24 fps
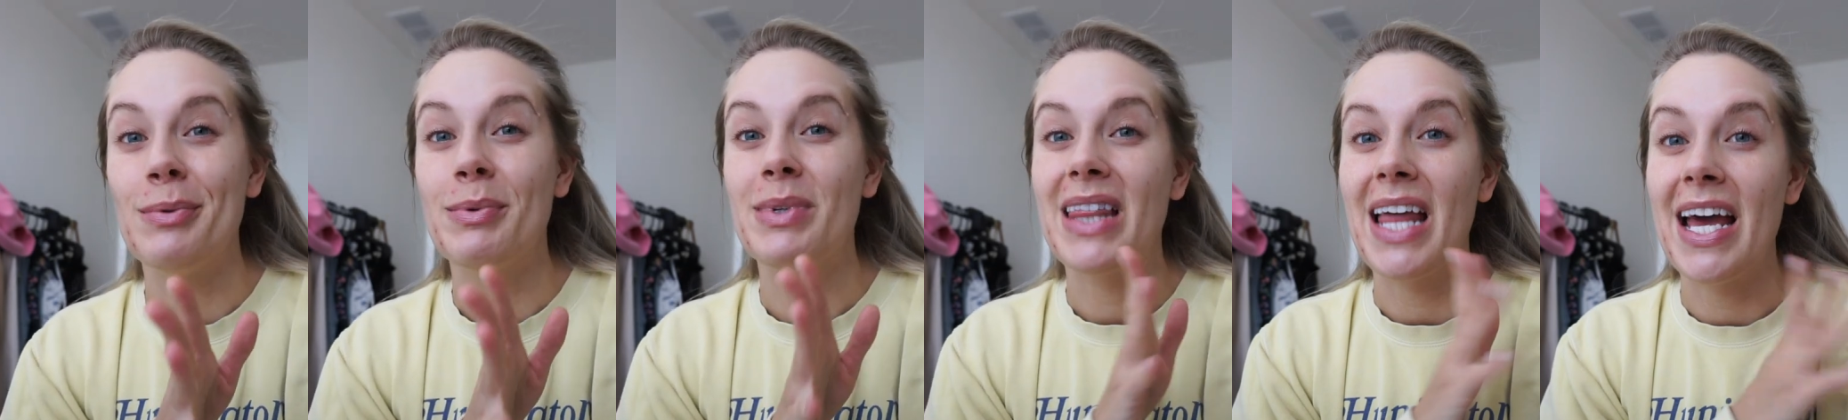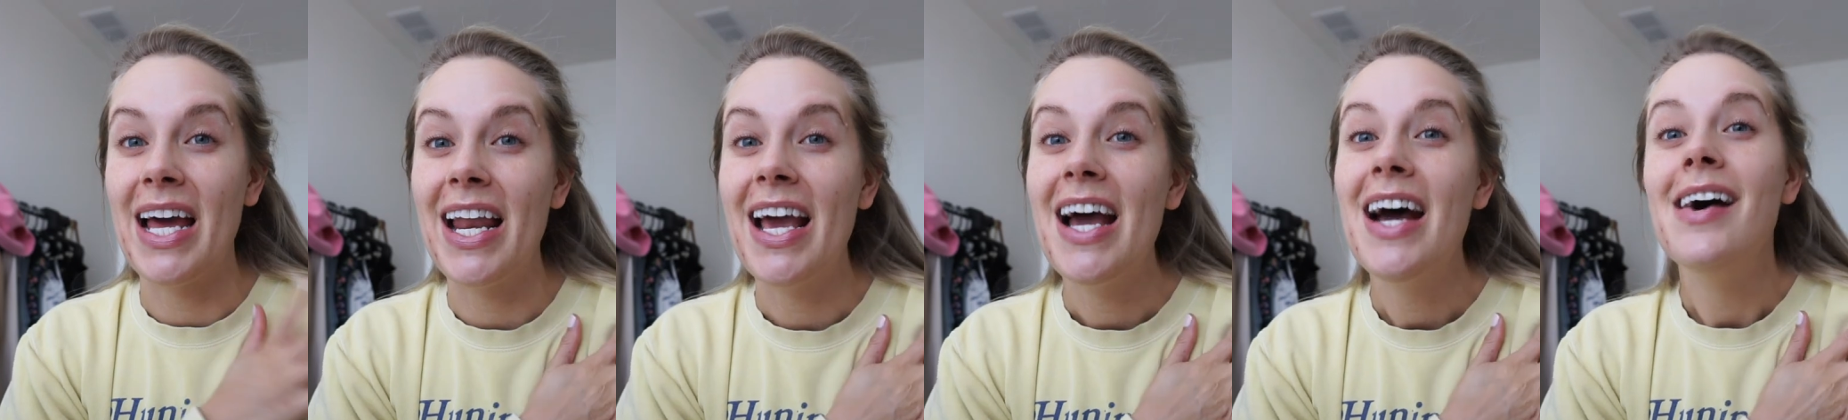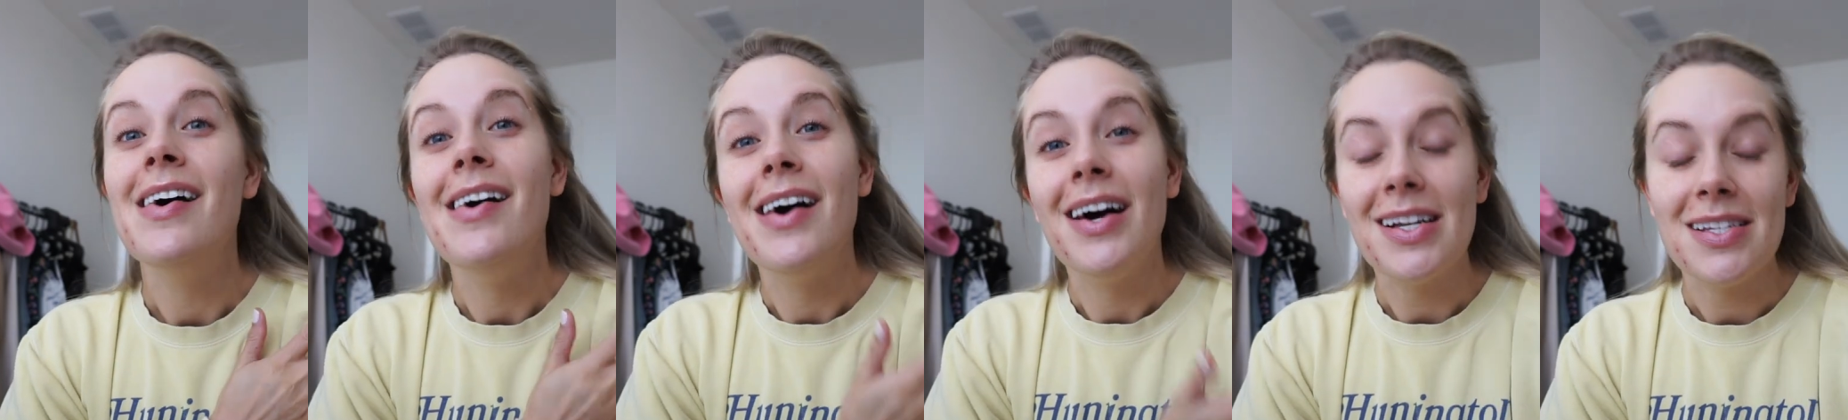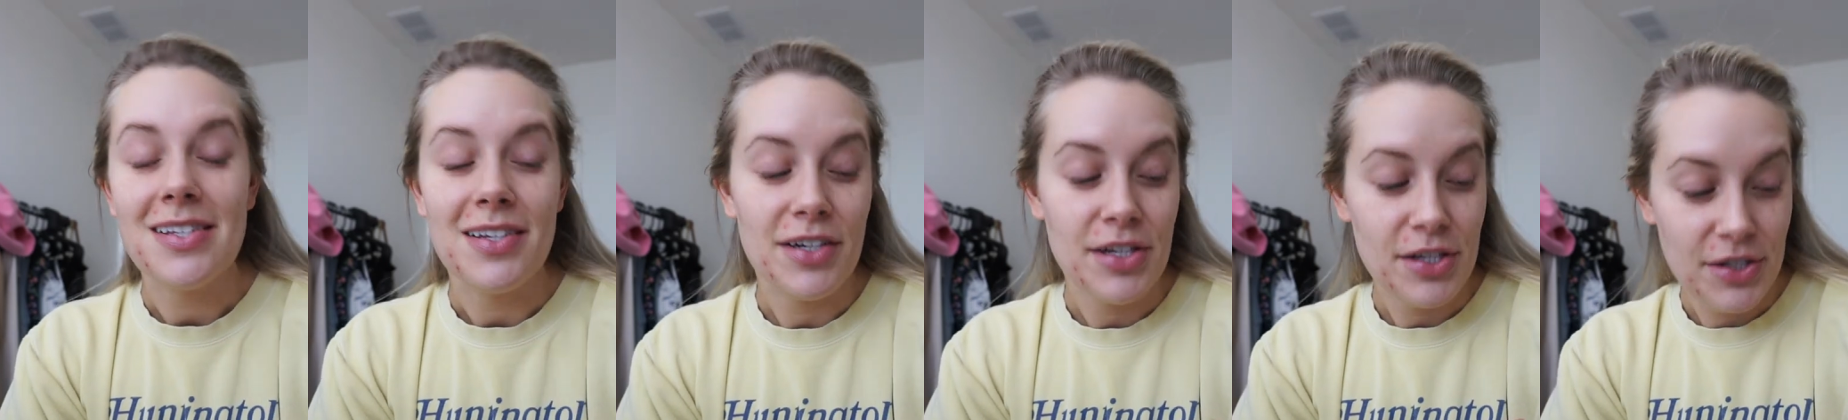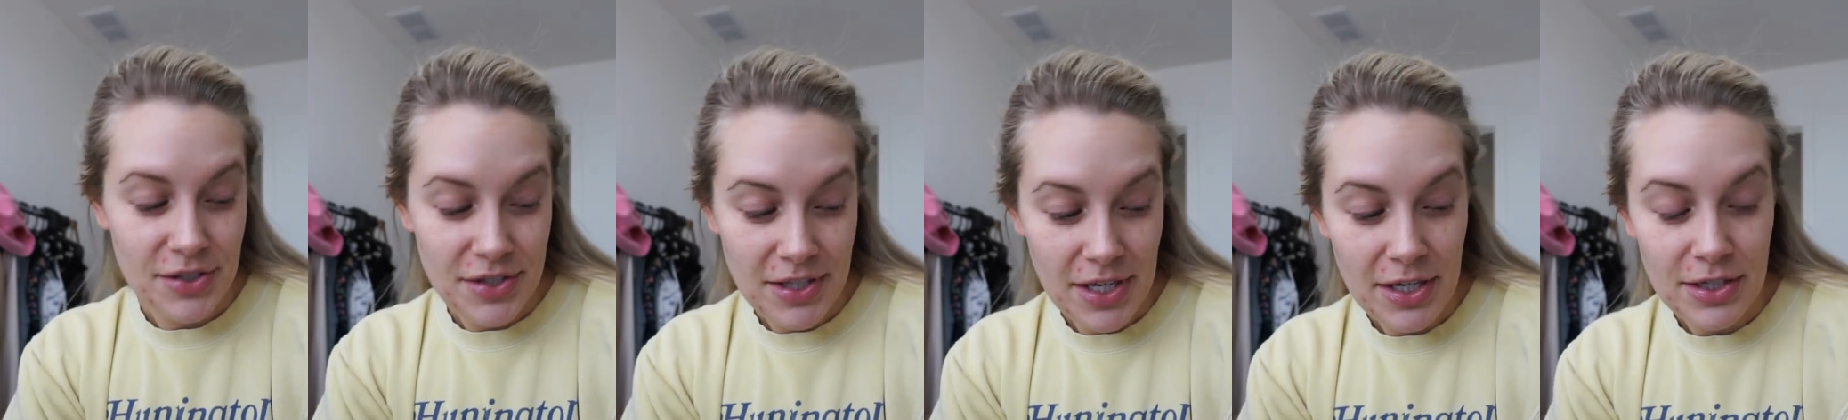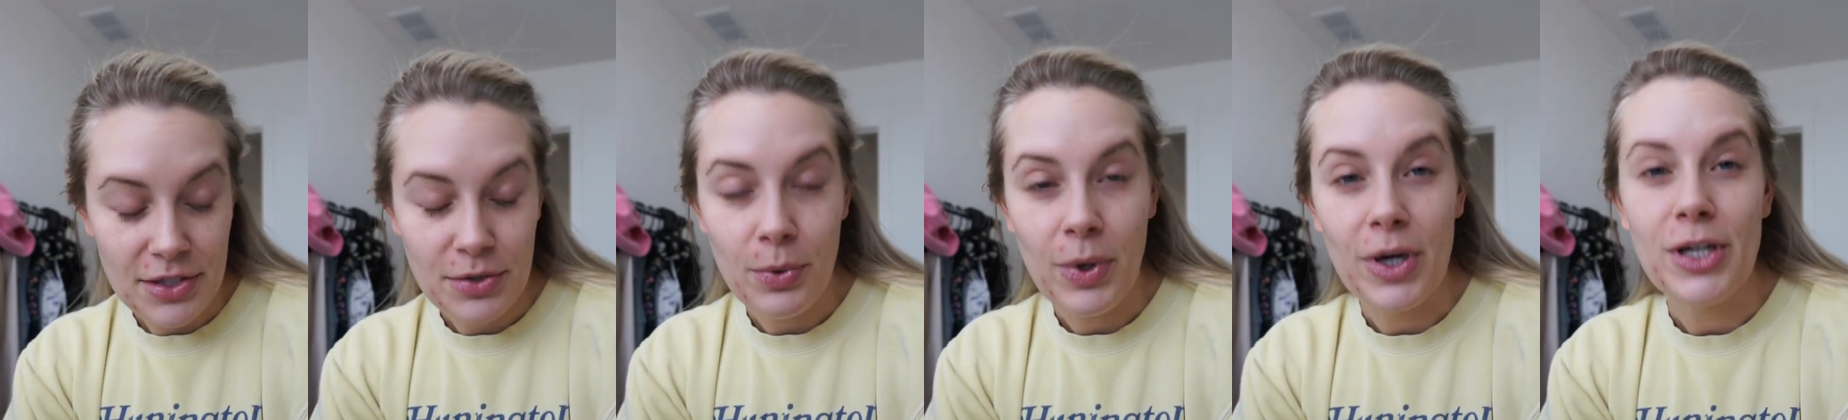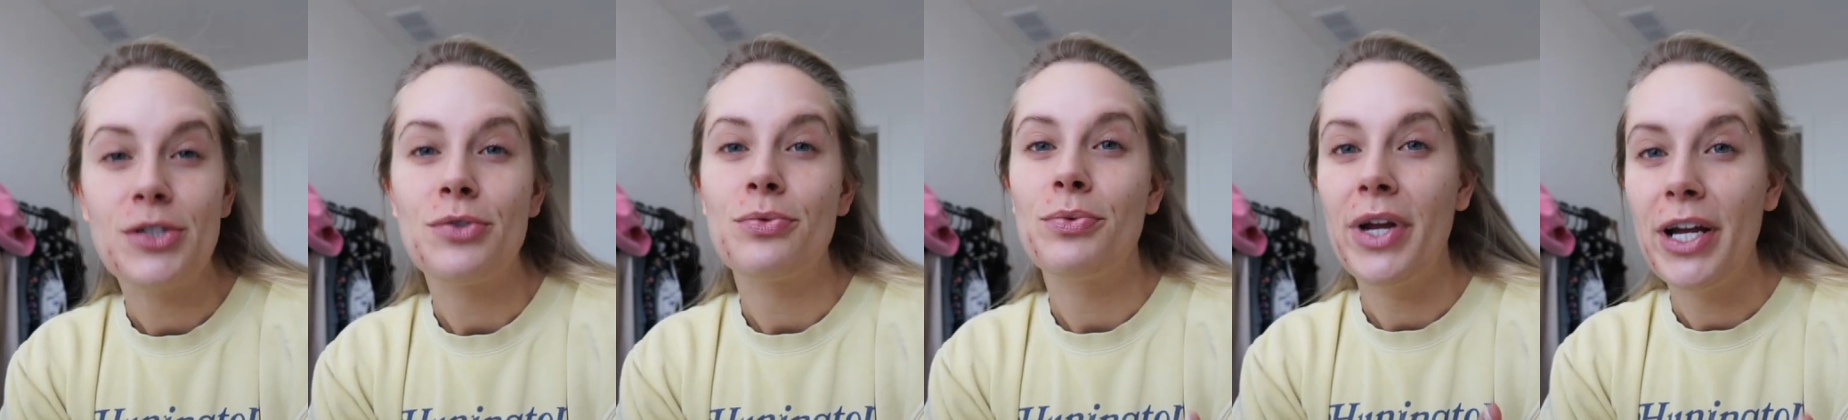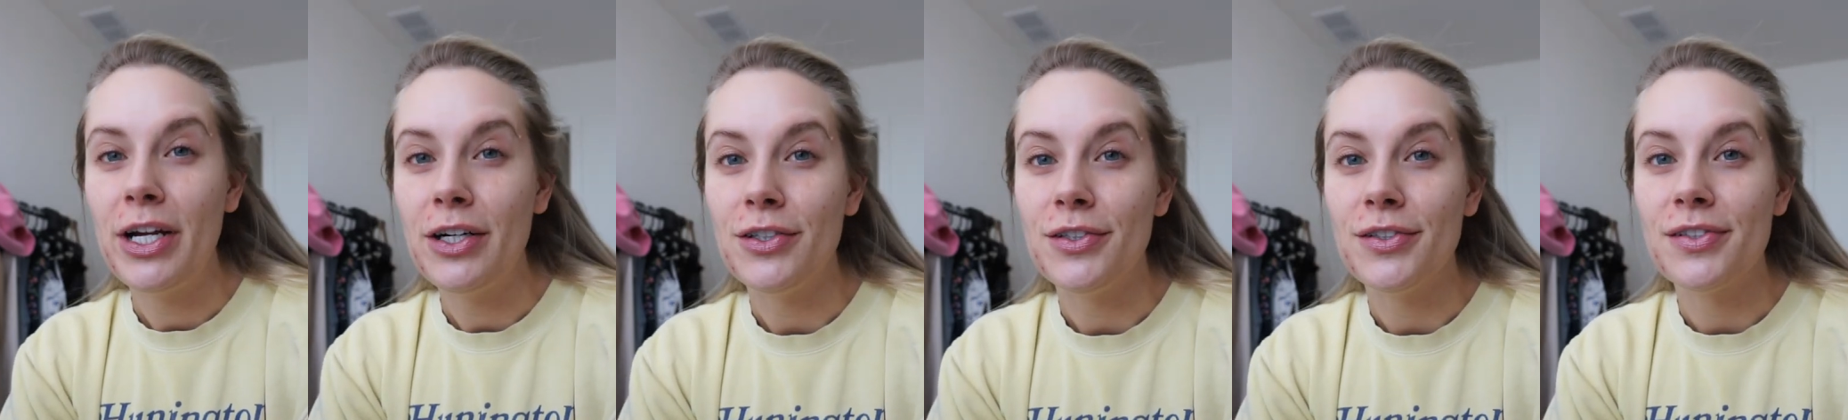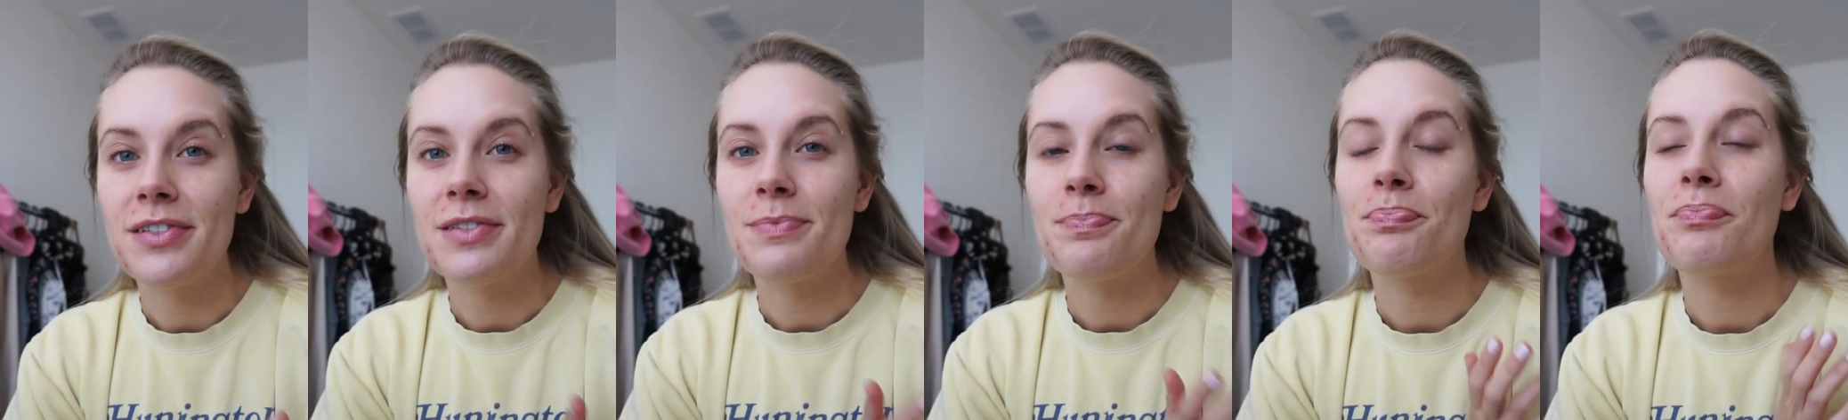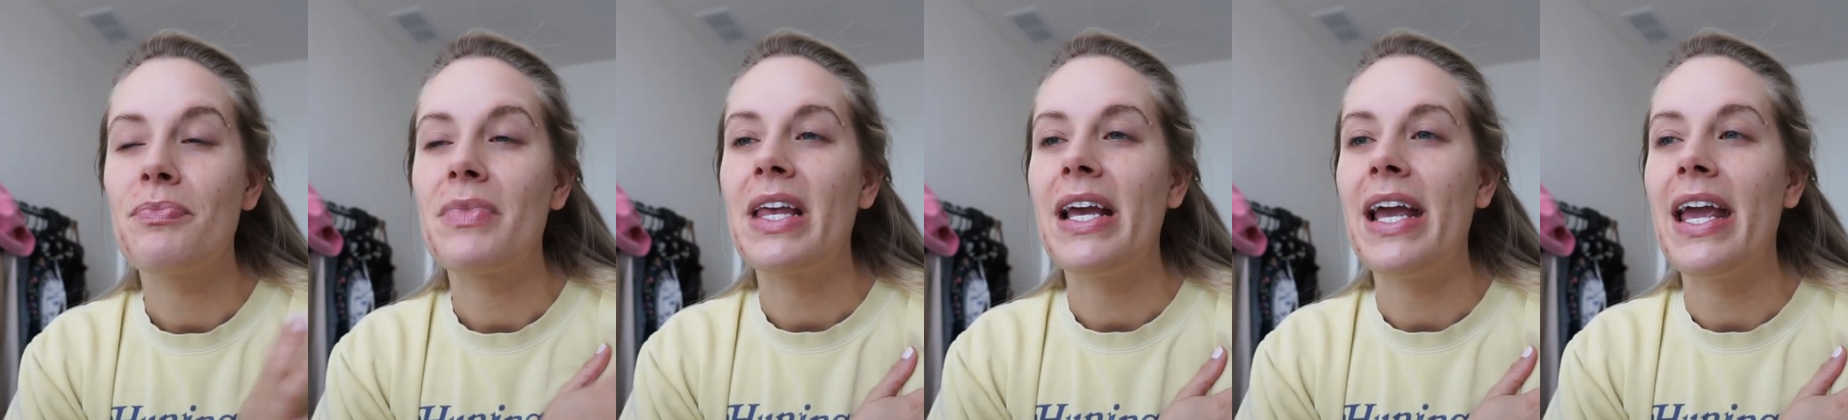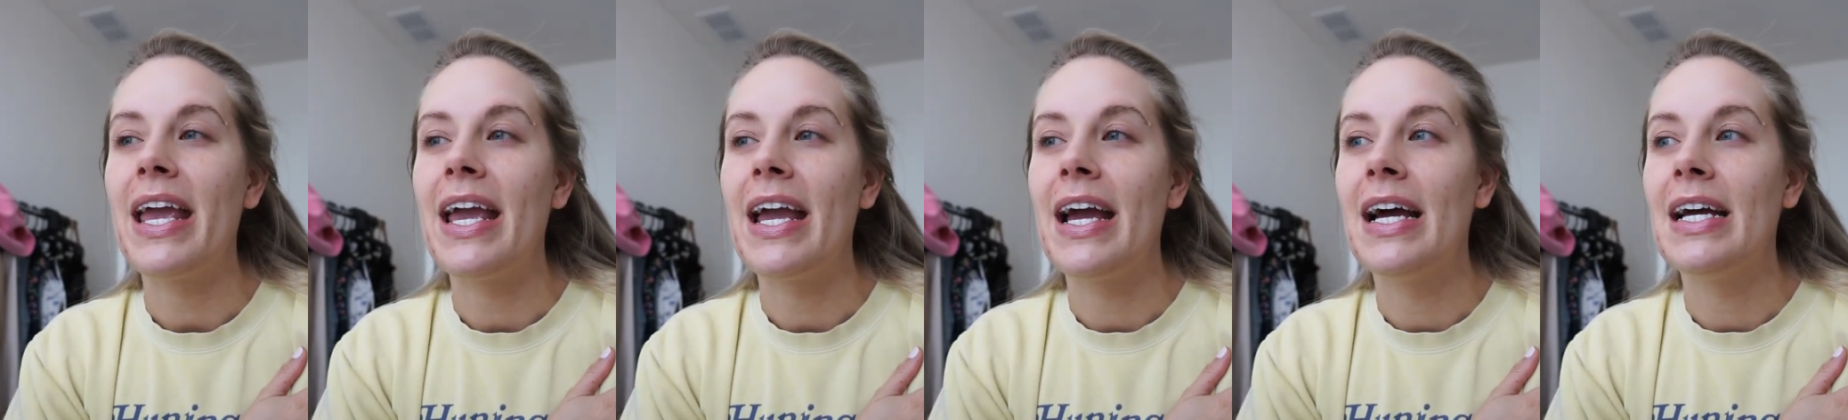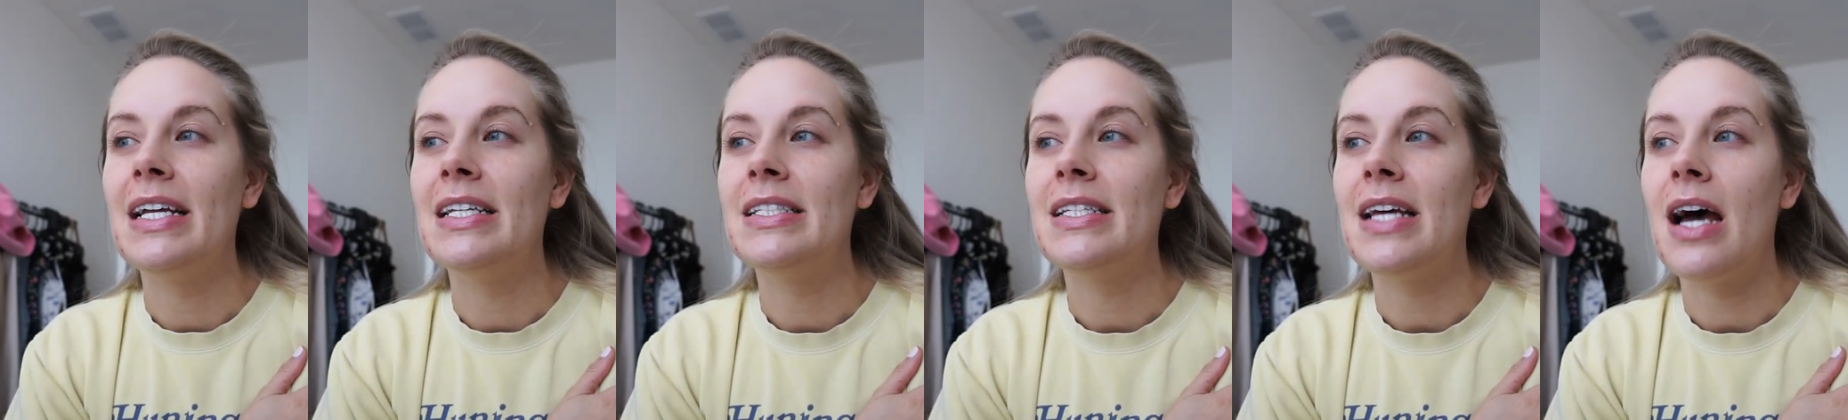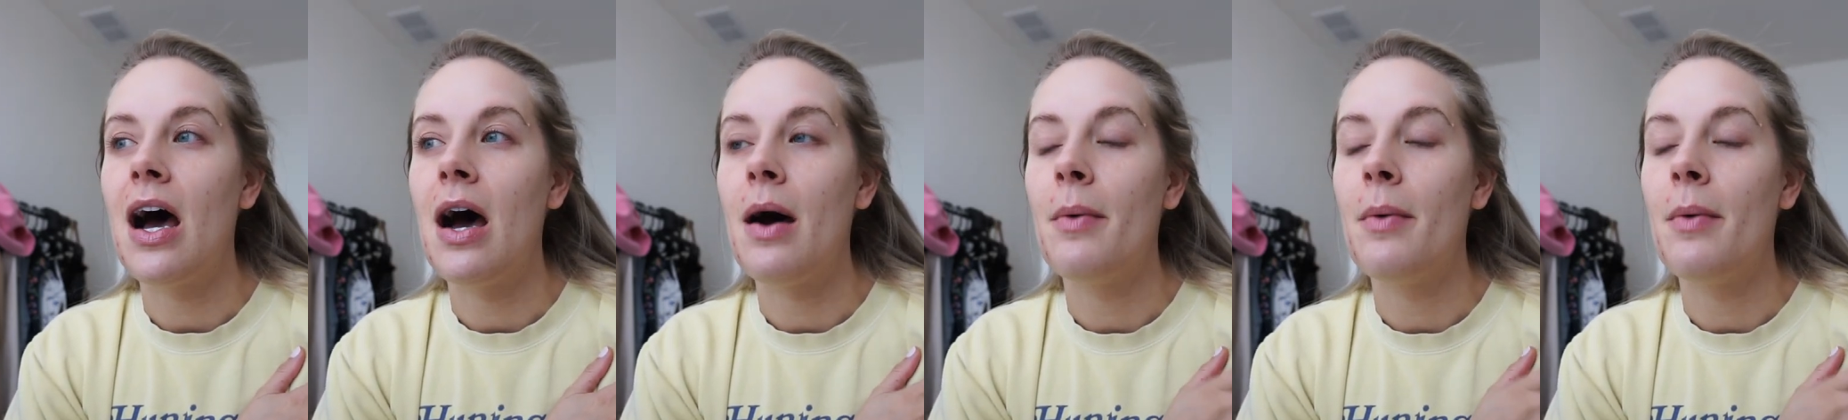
but then I started using it to wash Wrinkles. And